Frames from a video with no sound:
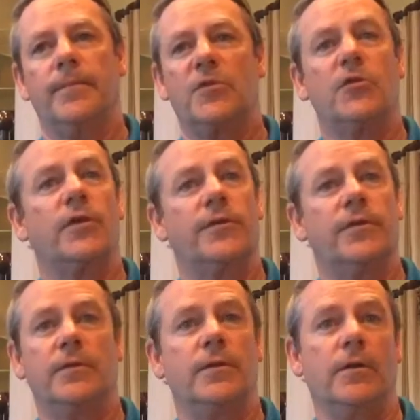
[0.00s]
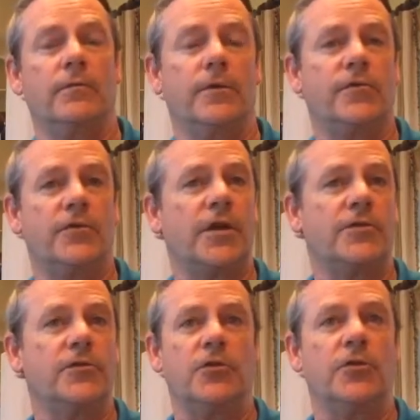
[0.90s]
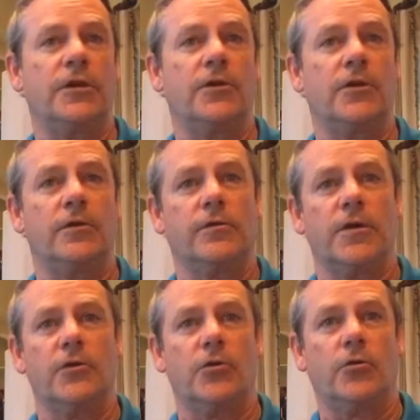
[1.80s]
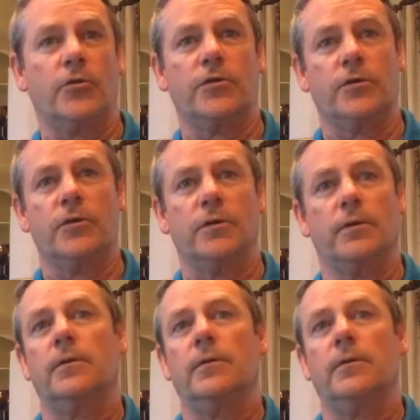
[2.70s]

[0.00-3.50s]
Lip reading: So that, you know, it doesn't do any good to say you're a Christian